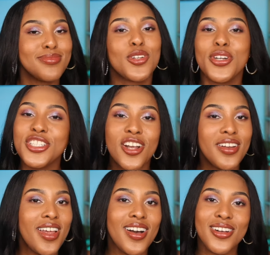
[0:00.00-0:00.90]
Gris
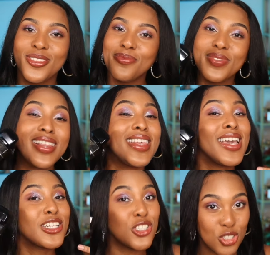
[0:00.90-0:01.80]
Charnel, the
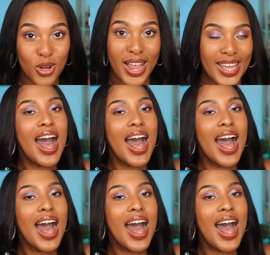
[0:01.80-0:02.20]
Extrite.